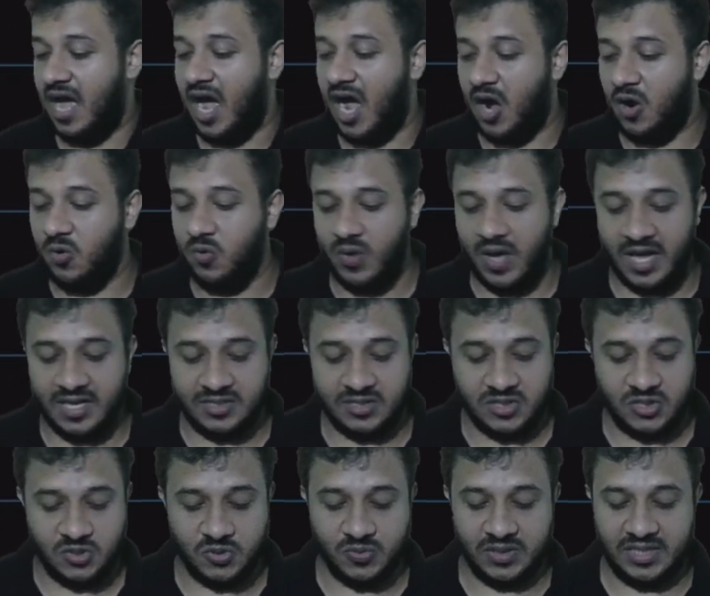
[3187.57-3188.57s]
how
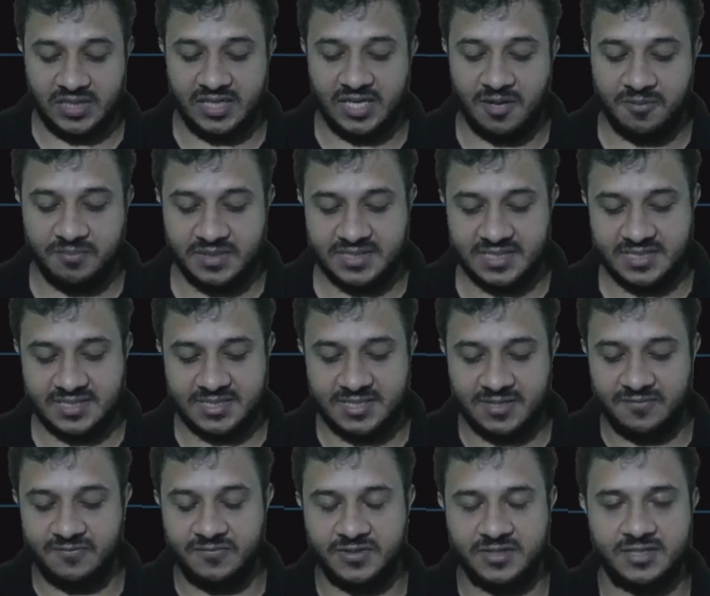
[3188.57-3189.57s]
actually number
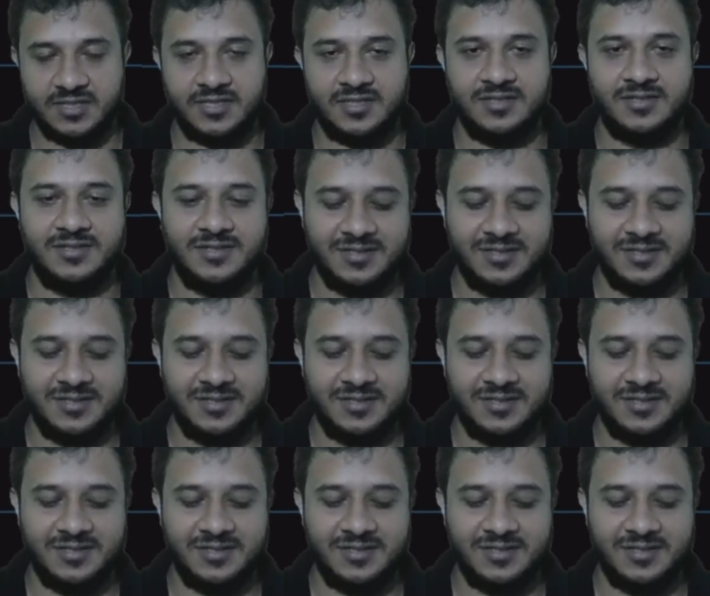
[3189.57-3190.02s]
system work.